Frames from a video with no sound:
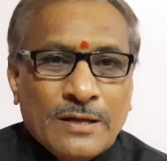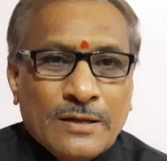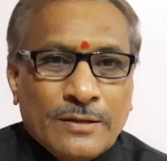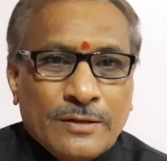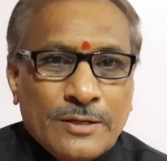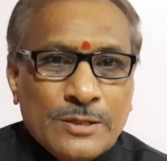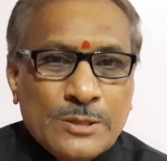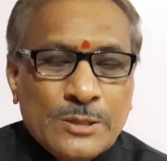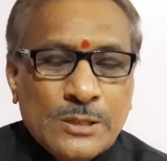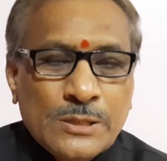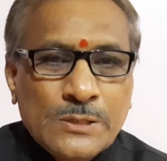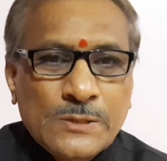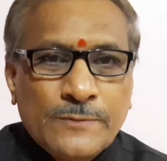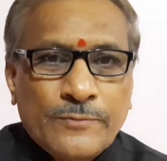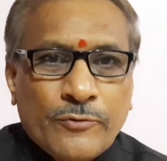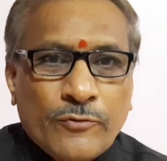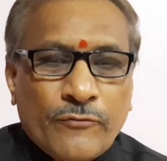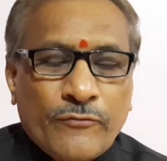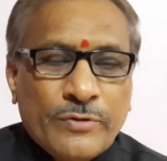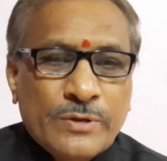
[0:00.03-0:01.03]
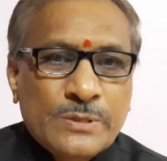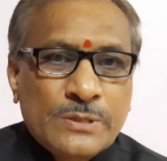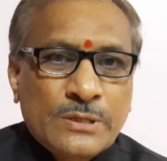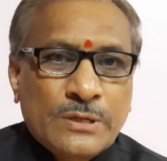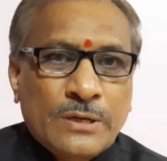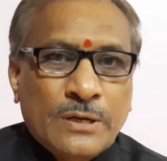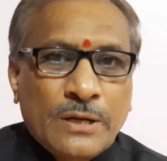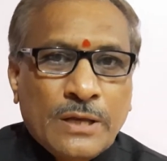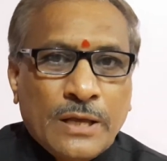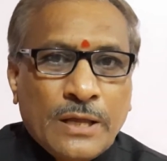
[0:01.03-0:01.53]
This is
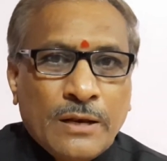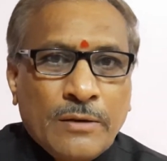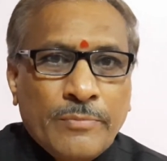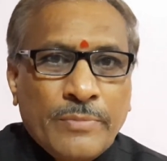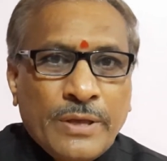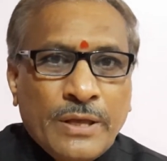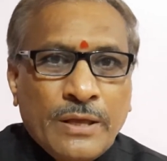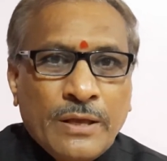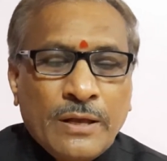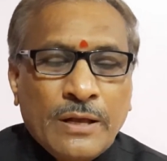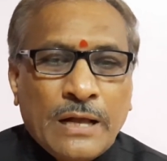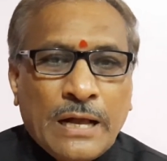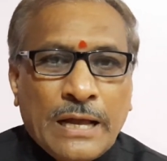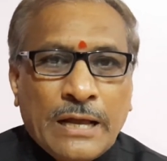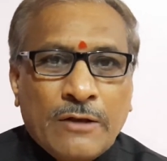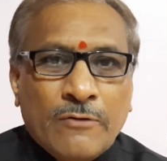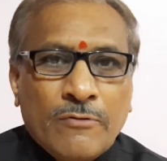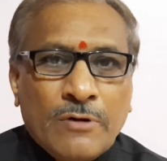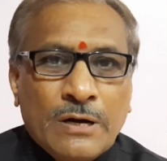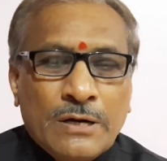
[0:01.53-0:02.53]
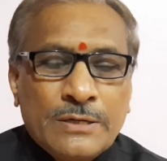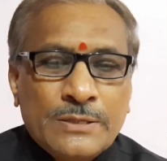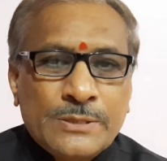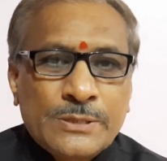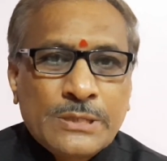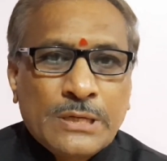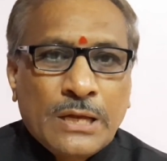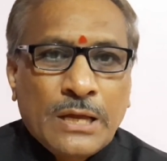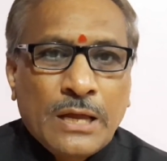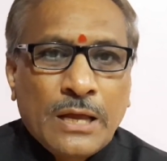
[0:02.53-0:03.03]
Professor L.B.Gayakawad's
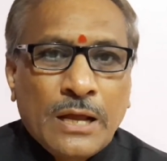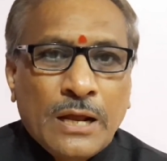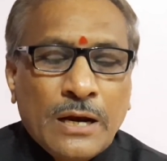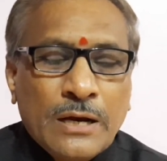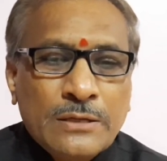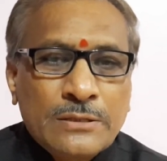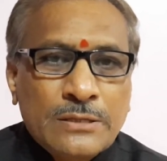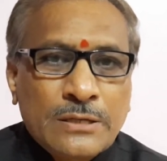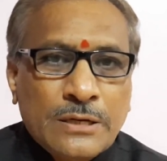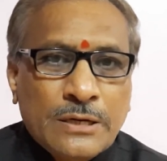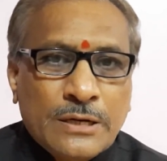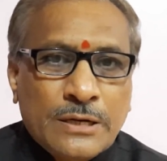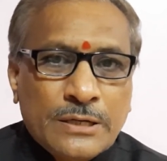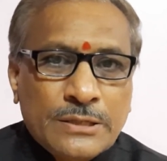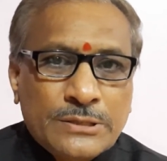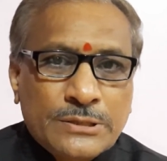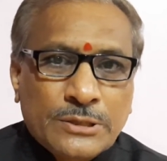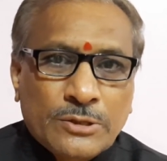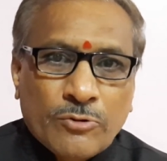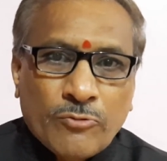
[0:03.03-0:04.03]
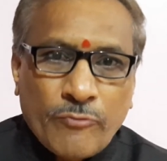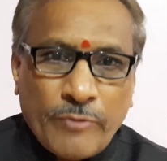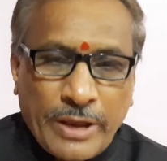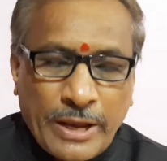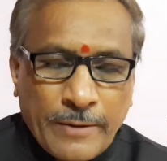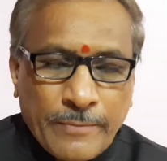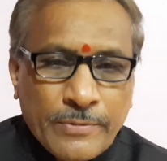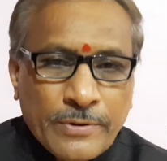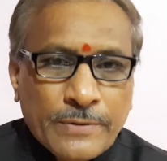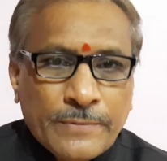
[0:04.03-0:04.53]
English Literature
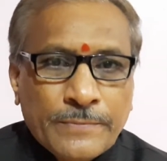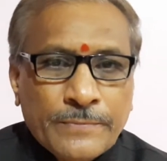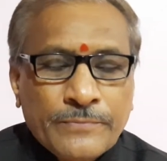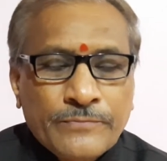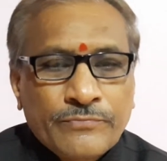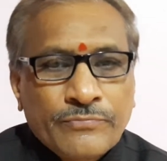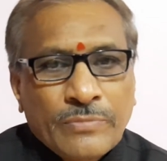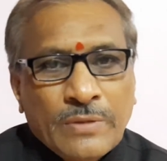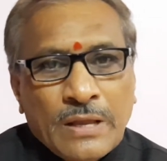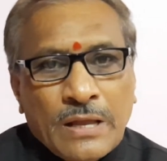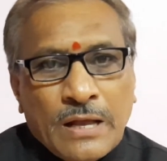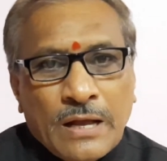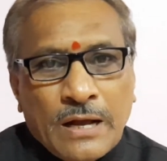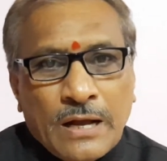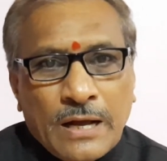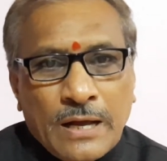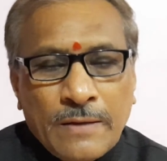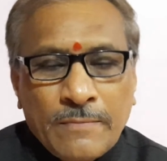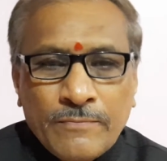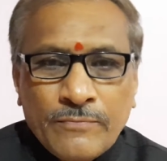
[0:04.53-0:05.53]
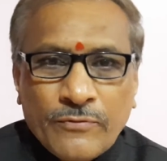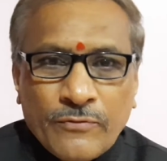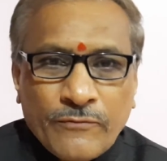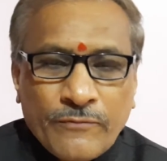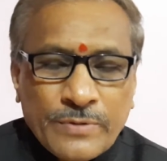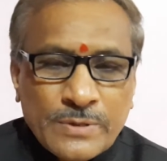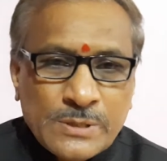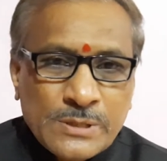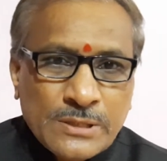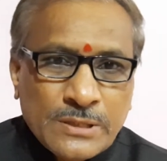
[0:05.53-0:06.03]
Web. I am
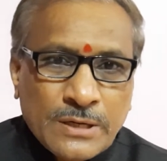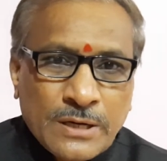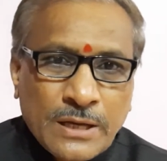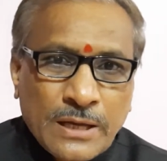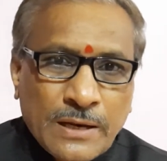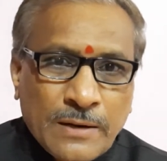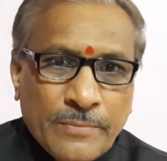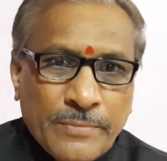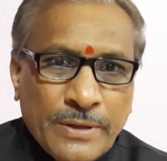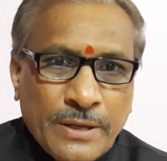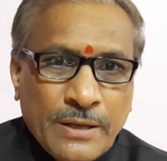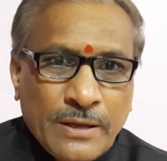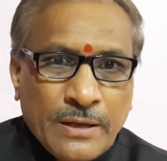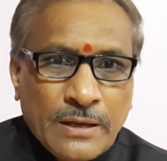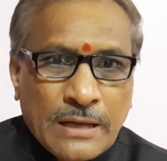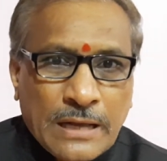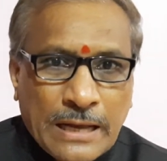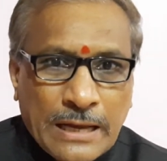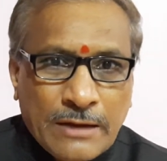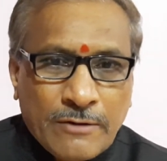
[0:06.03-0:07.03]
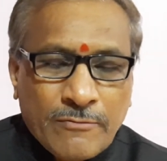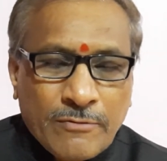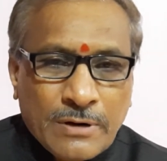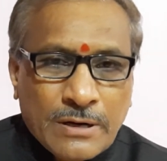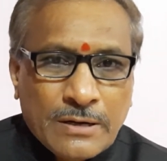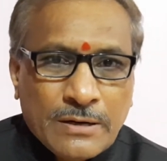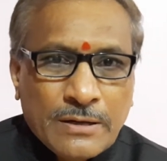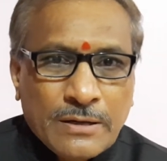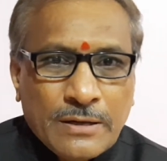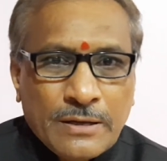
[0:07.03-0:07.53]
Professor L.B.
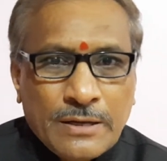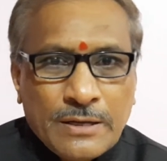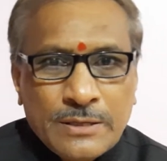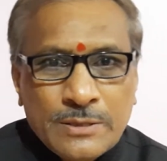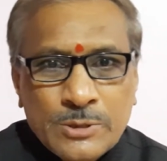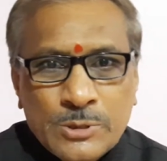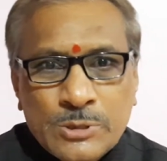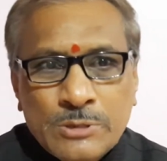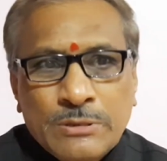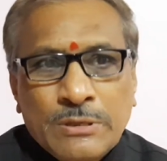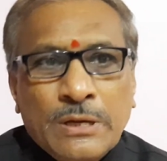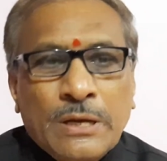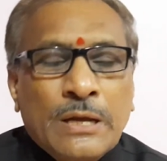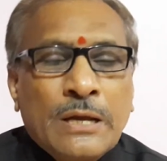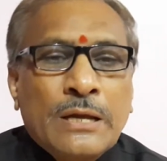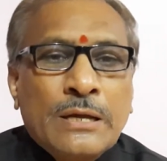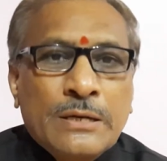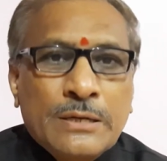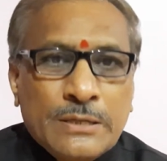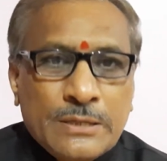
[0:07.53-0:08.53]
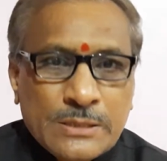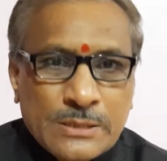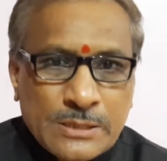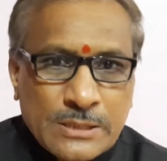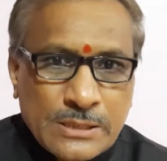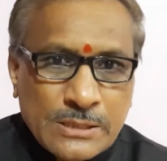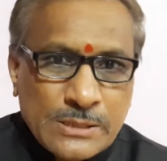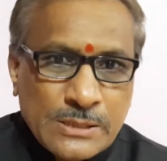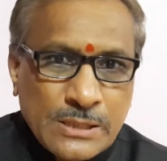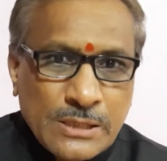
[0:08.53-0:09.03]
Gayakawad is
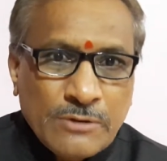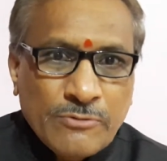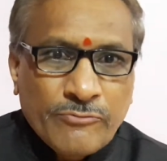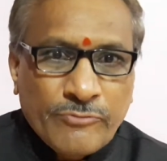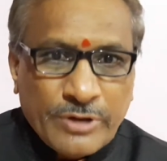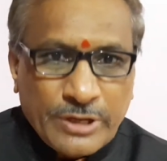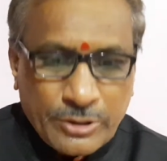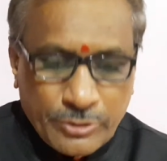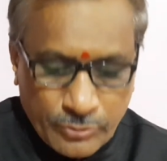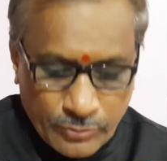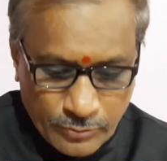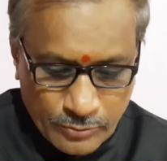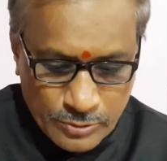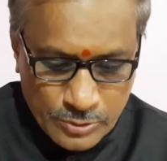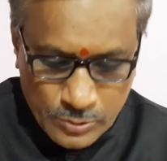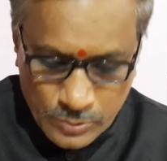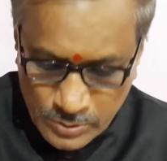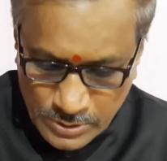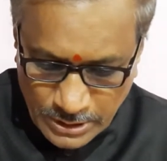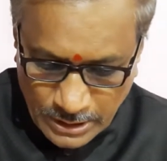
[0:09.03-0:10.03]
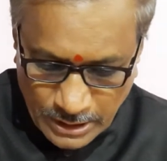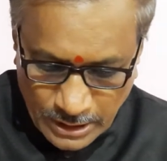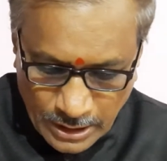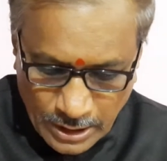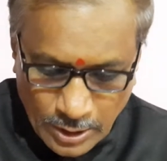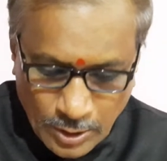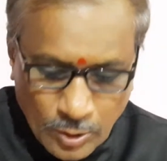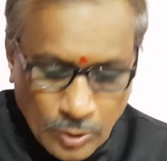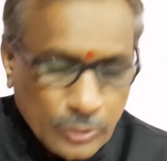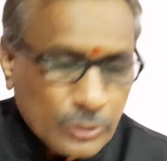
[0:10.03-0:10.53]
discussing with you today
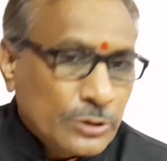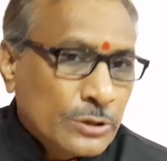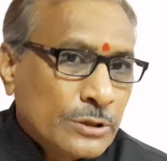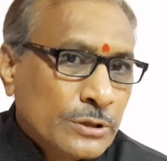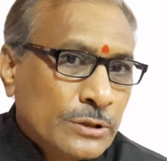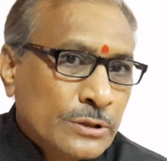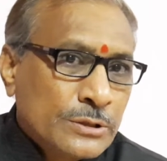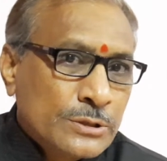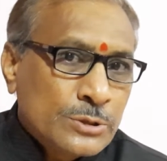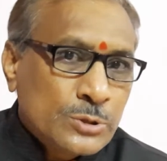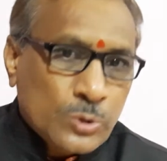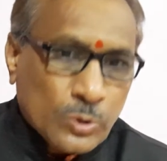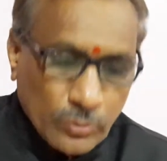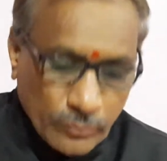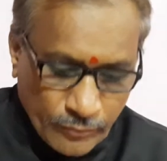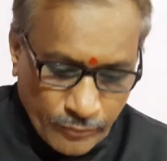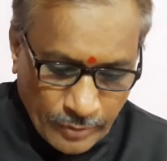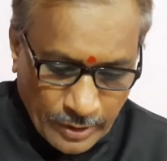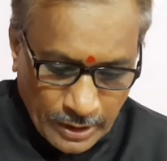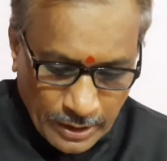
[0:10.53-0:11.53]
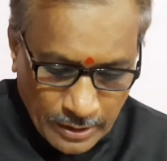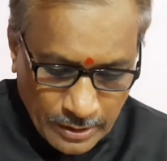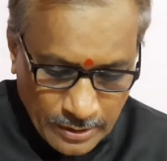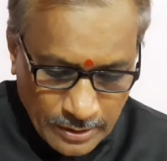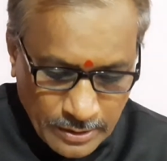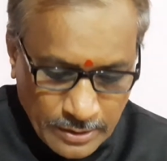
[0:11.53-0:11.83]
on the topic